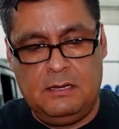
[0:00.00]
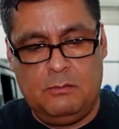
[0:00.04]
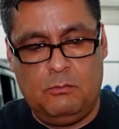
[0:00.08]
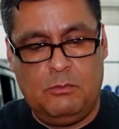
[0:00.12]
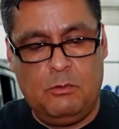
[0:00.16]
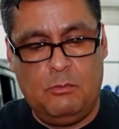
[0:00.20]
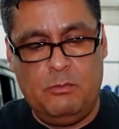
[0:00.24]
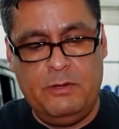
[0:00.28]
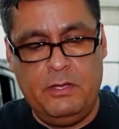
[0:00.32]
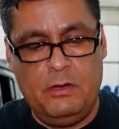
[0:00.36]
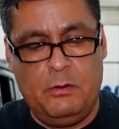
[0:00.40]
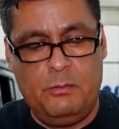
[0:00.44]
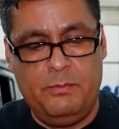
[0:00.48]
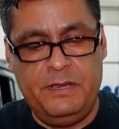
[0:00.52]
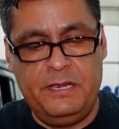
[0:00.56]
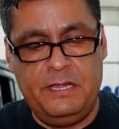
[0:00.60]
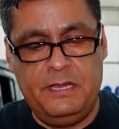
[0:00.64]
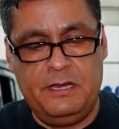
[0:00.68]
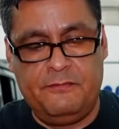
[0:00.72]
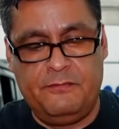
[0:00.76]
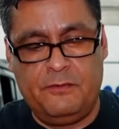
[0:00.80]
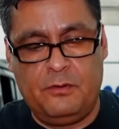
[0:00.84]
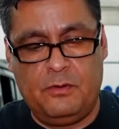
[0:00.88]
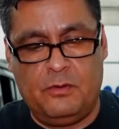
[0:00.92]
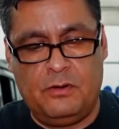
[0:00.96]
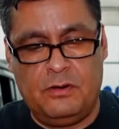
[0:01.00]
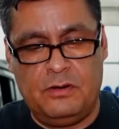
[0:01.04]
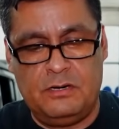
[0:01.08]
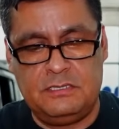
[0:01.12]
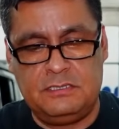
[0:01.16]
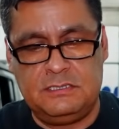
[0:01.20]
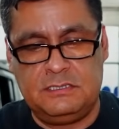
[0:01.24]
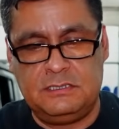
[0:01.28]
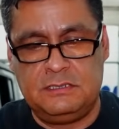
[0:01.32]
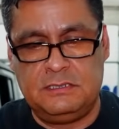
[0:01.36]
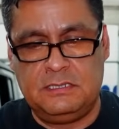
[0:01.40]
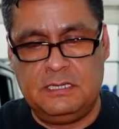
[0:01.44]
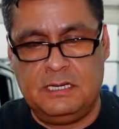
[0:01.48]
When we open it, of
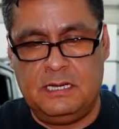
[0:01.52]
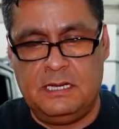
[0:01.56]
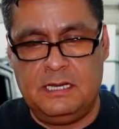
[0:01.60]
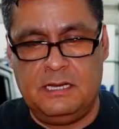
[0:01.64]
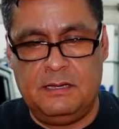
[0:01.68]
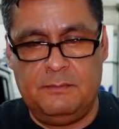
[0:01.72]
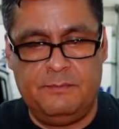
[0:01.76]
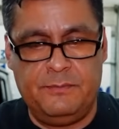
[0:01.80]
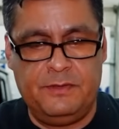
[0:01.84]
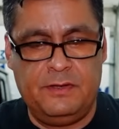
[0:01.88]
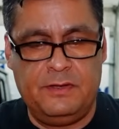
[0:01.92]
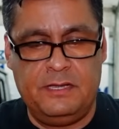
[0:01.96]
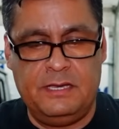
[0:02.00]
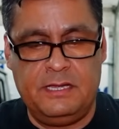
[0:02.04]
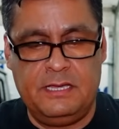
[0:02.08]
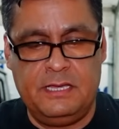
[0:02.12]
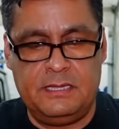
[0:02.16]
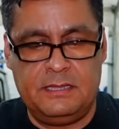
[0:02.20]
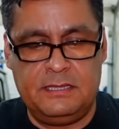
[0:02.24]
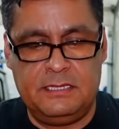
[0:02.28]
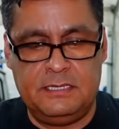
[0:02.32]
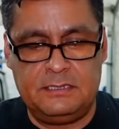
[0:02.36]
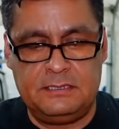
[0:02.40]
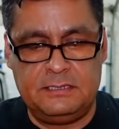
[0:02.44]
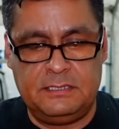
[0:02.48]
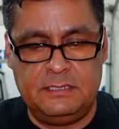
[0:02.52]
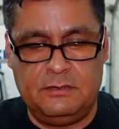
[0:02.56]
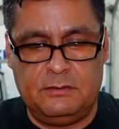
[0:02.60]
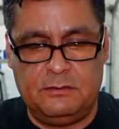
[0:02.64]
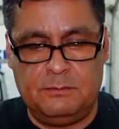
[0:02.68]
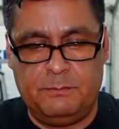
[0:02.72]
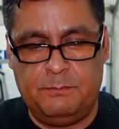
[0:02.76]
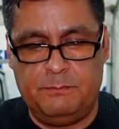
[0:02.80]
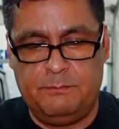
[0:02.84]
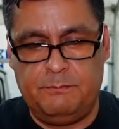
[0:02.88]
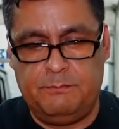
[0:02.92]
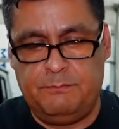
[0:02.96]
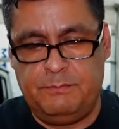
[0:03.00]
course, you're going to get this little
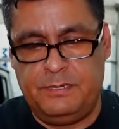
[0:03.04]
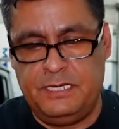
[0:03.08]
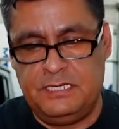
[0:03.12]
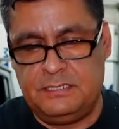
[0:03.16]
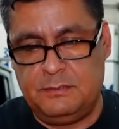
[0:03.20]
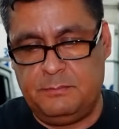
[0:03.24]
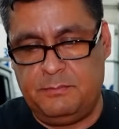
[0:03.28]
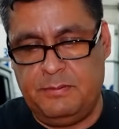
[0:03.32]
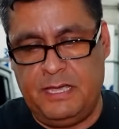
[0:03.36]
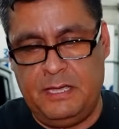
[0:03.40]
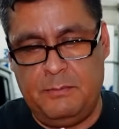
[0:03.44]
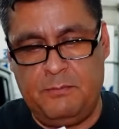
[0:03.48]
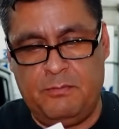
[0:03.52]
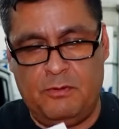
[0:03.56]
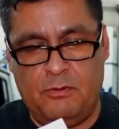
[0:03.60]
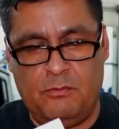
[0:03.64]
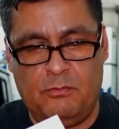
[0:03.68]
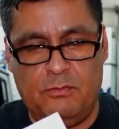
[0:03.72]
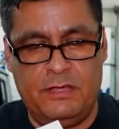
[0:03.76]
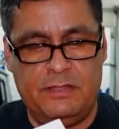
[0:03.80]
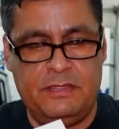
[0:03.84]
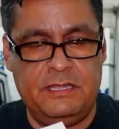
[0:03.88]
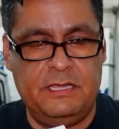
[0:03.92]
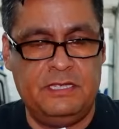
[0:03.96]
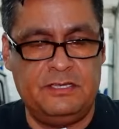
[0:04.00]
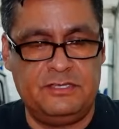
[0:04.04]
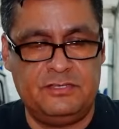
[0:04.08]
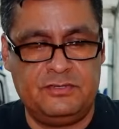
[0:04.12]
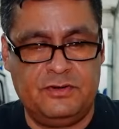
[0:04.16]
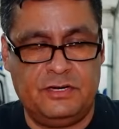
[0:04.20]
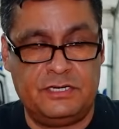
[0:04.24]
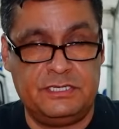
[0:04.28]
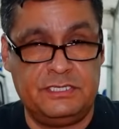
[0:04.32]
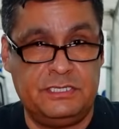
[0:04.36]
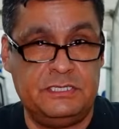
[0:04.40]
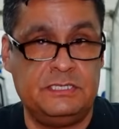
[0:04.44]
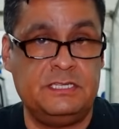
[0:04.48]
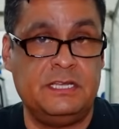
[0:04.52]
piece of paper with the
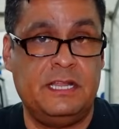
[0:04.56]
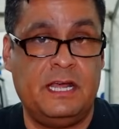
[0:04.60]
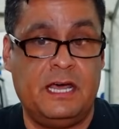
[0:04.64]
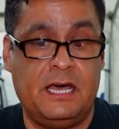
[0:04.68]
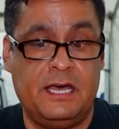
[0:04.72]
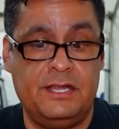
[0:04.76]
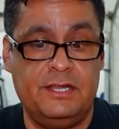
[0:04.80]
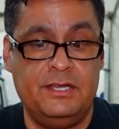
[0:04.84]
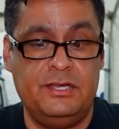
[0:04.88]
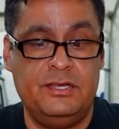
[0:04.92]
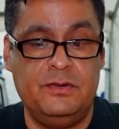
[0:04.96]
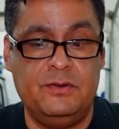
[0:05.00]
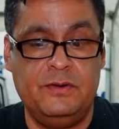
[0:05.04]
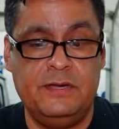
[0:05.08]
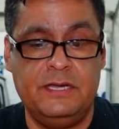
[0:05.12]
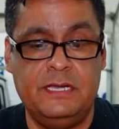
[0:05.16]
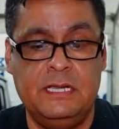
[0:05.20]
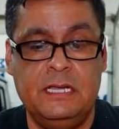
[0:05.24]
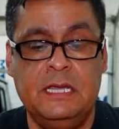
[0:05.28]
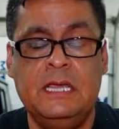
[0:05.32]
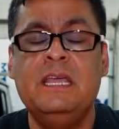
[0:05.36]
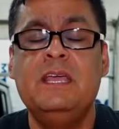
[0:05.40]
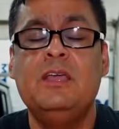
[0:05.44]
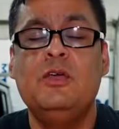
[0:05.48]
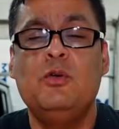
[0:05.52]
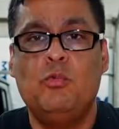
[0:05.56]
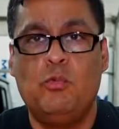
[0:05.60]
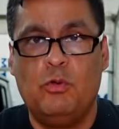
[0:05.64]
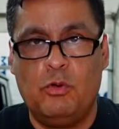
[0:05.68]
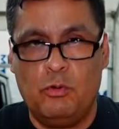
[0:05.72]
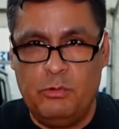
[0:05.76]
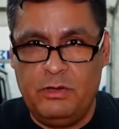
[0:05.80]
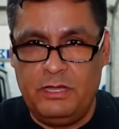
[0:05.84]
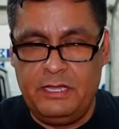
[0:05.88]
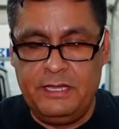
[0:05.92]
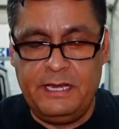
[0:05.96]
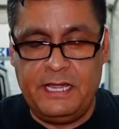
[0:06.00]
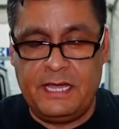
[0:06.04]
instructions on how to do it. We're
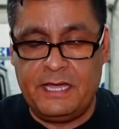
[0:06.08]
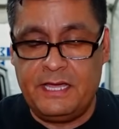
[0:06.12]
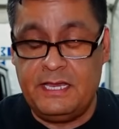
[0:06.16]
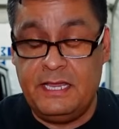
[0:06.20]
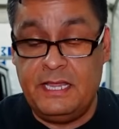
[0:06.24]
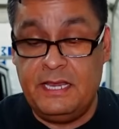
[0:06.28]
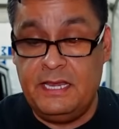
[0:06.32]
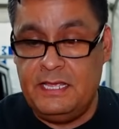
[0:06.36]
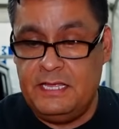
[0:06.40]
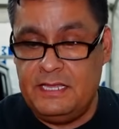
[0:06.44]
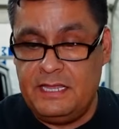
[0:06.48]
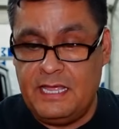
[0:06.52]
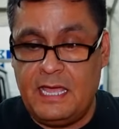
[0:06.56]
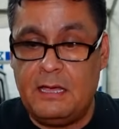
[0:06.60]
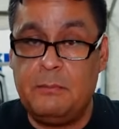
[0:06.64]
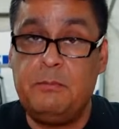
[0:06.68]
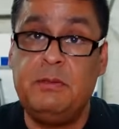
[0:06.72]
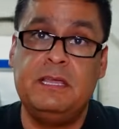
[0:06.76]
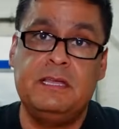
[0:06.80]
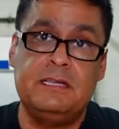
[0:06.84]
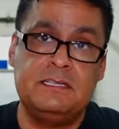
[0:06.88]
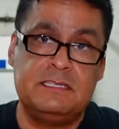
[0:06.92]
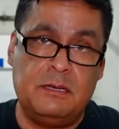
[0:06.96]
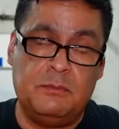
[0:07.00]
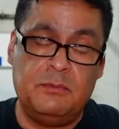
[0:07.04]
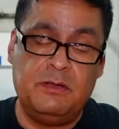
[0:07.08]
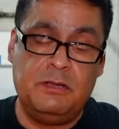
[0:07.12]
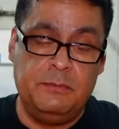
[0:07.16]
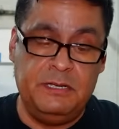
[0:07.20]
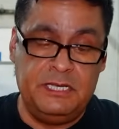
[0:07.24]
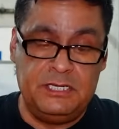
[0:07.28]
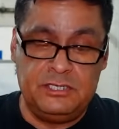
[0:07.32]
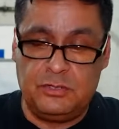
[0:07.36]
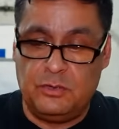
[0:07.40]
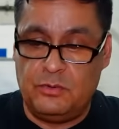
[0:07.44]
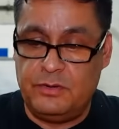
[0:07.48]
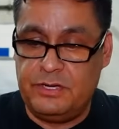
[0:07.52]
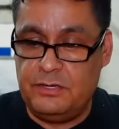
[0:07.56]
really not going to need that because I'm going to be
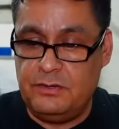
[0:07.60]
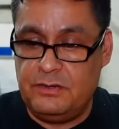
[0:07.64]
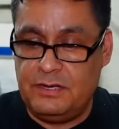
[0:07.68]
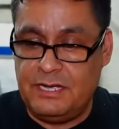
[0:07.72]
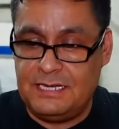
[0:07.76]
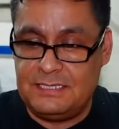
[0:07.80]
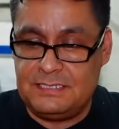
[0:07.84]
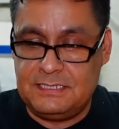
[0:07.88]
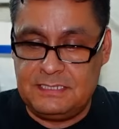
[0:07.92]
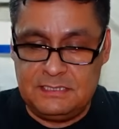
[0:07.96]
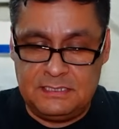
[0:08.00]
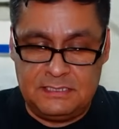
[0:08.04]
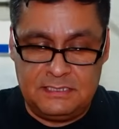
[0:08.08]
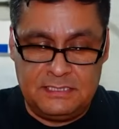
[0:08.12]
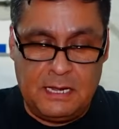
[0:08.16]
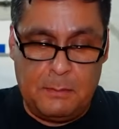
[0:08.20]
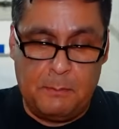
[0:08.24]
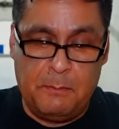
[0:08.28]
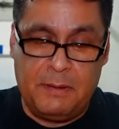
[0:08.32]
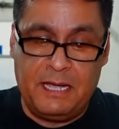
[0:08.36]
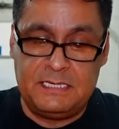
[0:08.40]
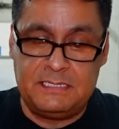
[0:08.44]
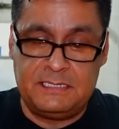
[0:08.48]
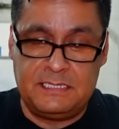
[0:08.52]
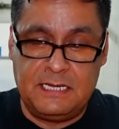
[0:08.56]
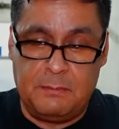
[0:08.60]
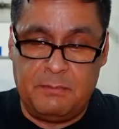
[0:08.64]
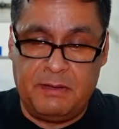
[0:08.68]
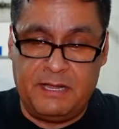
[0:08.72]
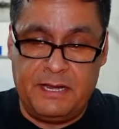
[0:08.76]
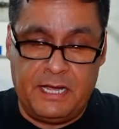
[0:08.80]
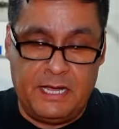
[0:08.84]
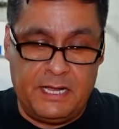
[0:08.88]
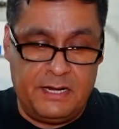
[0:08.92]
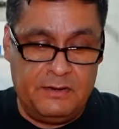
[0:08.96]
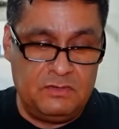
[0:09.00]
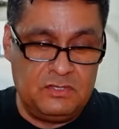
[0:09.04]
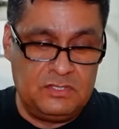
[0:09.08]
showing you guys step by step on
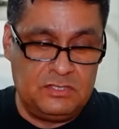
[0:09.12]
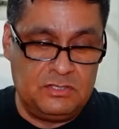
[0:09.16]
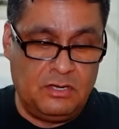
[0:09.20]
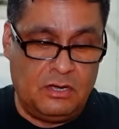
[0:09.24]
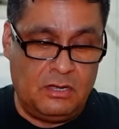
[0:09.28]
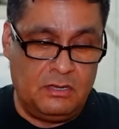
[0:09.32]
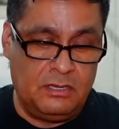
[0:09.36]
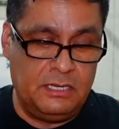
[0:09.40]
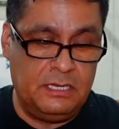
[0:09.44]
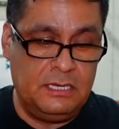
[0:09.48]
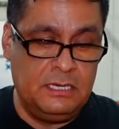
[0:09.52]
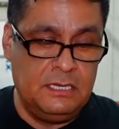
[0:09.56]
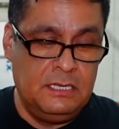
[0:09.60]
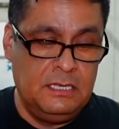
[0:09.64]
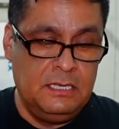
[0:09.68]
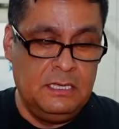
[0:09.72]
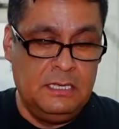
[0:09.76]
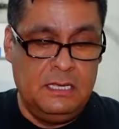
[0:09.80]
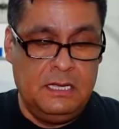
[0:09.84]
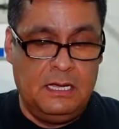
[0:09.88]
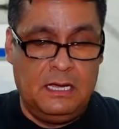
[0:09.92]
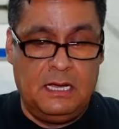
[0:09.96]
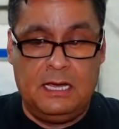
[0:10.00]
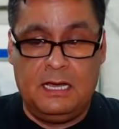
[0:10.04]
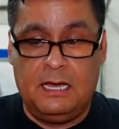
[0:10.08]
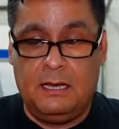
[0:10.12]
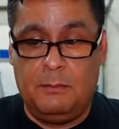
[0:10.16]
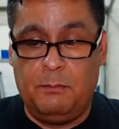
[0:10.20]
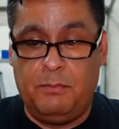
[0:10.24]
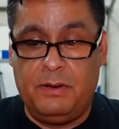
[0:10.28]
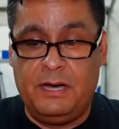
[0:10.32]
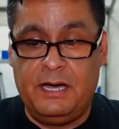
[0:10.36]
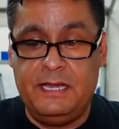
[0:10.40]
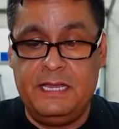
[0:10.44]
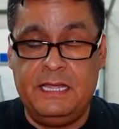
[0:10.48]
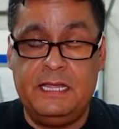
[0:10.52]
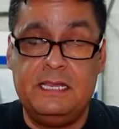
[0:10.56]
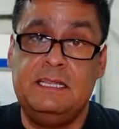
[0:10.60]
how to install it.
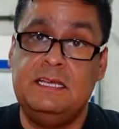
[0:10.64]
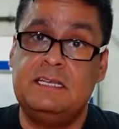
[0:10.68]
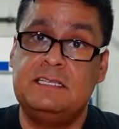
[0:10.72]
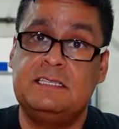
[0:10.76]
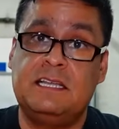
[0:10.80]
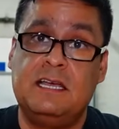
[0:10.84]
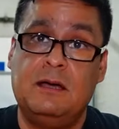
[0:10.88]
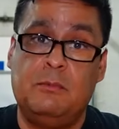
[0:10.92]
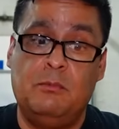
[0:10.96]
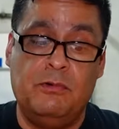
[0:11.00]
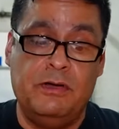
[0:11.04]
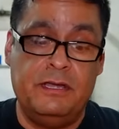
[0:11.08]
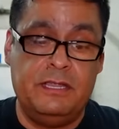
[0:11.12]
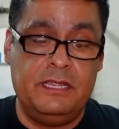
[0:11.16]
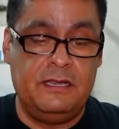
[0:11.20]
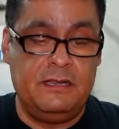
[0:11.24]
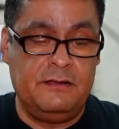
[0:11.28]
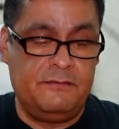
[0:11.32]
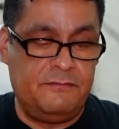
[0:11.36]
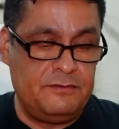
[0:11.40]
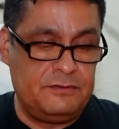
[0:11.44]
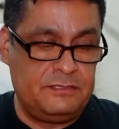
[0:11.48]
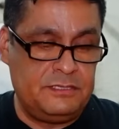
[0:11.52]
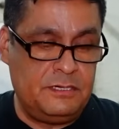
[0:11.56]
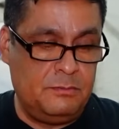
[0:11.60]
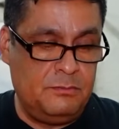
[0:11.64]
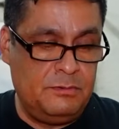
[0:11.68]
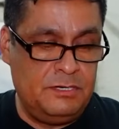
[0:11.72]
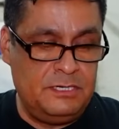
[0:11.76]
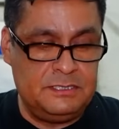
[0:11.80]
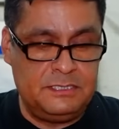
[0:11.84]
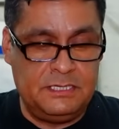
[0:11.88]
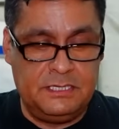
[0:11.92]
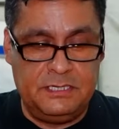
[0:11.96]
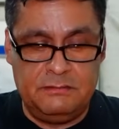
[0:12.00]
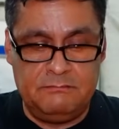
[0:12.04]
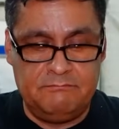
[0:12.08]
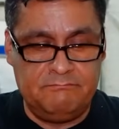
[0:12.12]
But it does come with it if for some
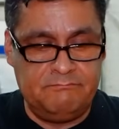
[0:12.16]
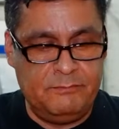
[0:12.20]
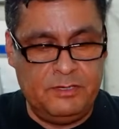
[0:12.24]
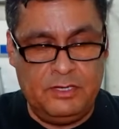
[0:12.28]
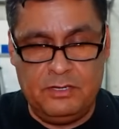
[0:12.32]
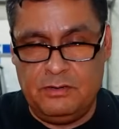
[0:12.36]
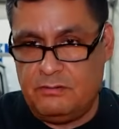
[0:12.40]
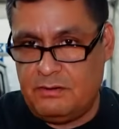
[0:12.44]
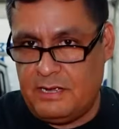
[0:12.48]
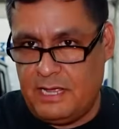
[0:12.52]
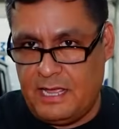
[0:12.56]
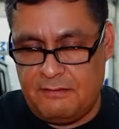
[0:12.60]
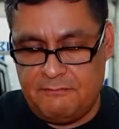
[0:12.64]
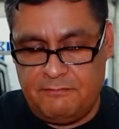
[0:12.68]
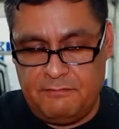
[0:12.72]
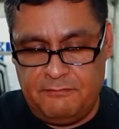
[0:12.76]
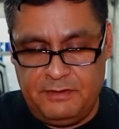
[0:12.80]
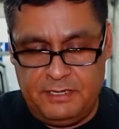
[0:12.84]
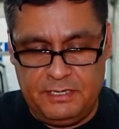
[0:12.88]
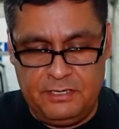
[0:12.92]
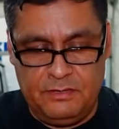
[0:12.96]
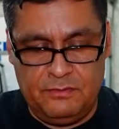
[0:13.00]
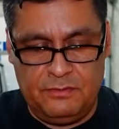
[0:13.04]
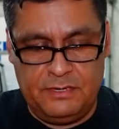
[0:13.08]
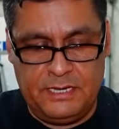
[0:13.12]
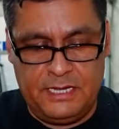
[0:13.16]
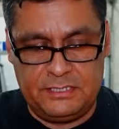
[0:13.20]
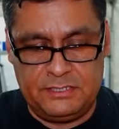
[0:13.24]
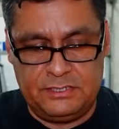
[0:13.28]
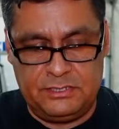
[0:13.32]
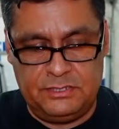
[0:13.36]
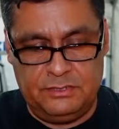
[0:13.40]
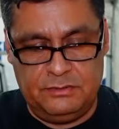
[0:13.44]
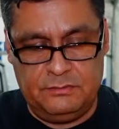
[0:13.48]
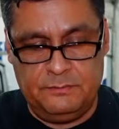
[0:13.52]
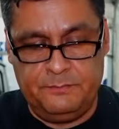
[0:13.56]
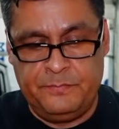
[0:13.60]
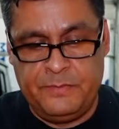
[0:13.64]
reason you don't have a video next
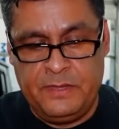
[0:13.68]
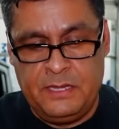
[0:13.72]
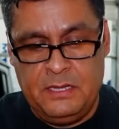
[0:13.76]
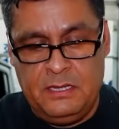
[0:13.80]
to you.